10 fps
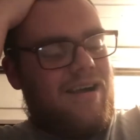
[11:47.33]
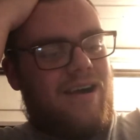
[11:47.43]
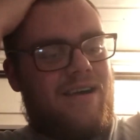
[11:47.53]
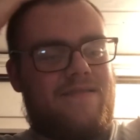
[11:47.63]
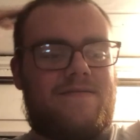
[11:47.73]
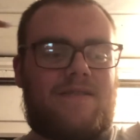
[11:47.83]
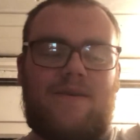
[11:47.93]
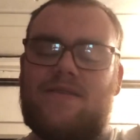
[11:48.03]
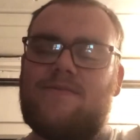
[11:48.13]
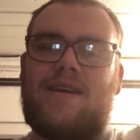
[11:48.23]
So
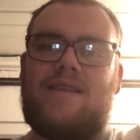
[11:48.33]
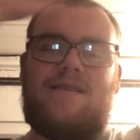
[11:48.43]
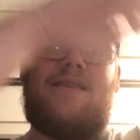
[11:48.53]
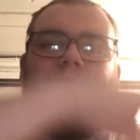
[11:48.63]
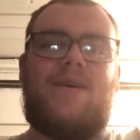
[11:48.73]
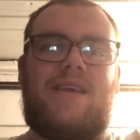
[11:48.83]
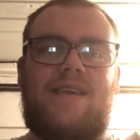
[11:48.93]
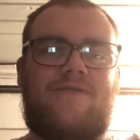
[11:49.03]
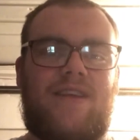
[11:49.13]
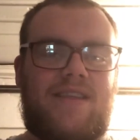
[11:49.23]
it's when
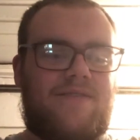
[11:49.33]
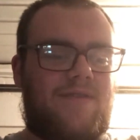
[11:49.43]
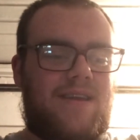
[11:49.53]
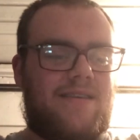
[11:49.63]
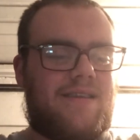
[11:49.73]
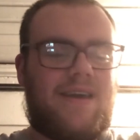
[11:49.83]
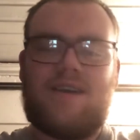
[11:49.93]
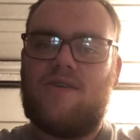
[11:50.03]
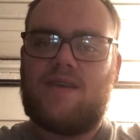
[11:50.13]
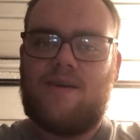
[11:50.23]
he's ready to release it, it
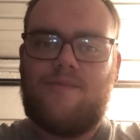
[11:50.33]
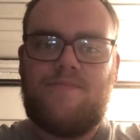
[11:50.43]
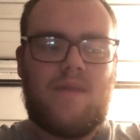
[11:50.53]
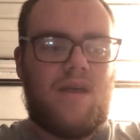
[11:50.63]
goes out.